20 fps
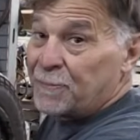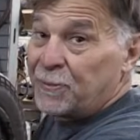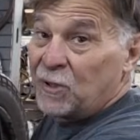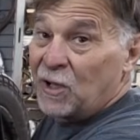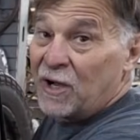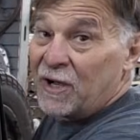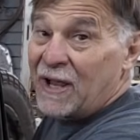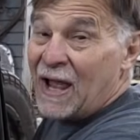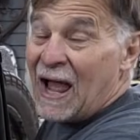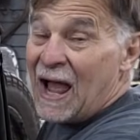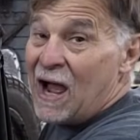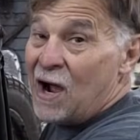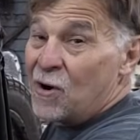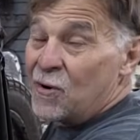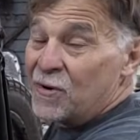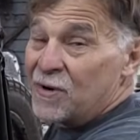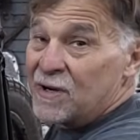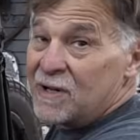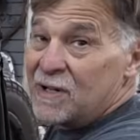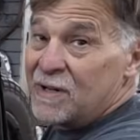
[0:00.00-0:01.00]
plug
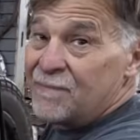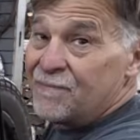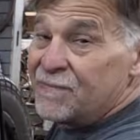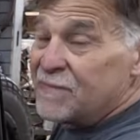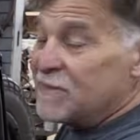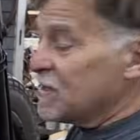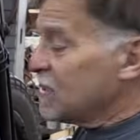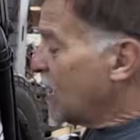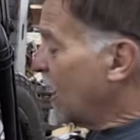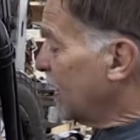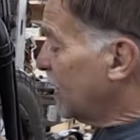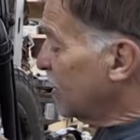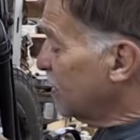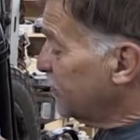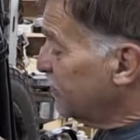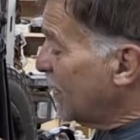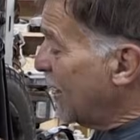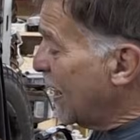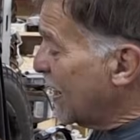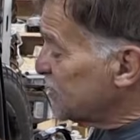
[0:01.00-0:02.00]
out, I can
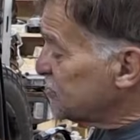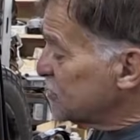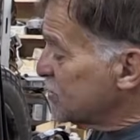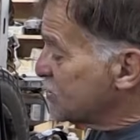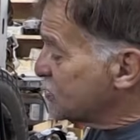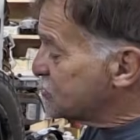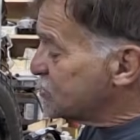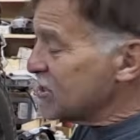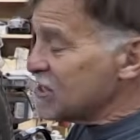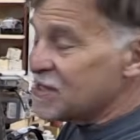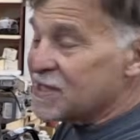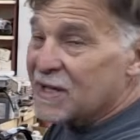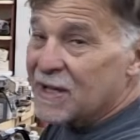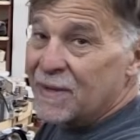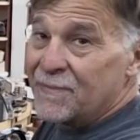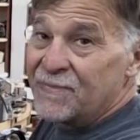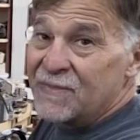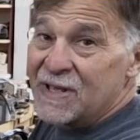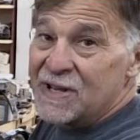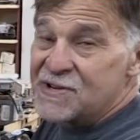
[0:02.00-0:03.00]
actually see
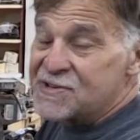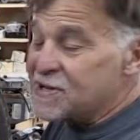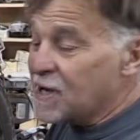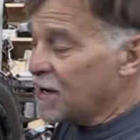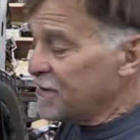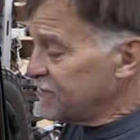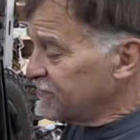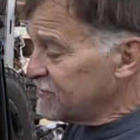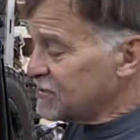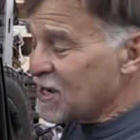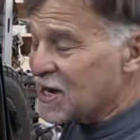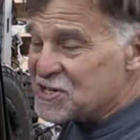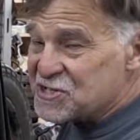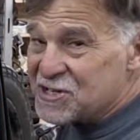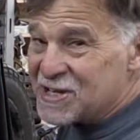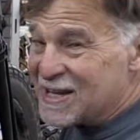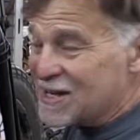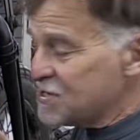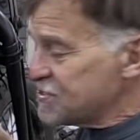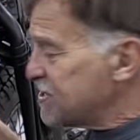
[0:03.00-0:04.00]
touch
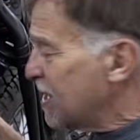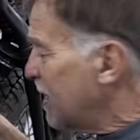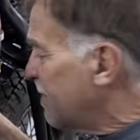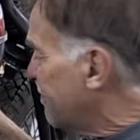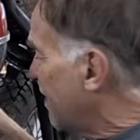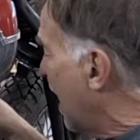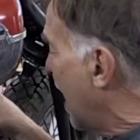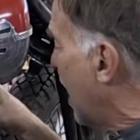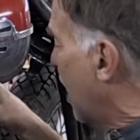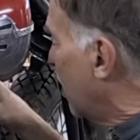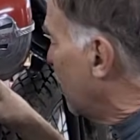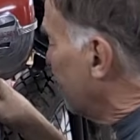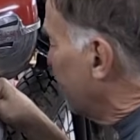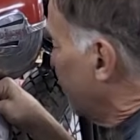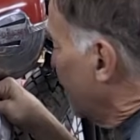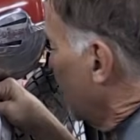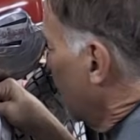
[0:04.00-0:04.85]
the intake valve.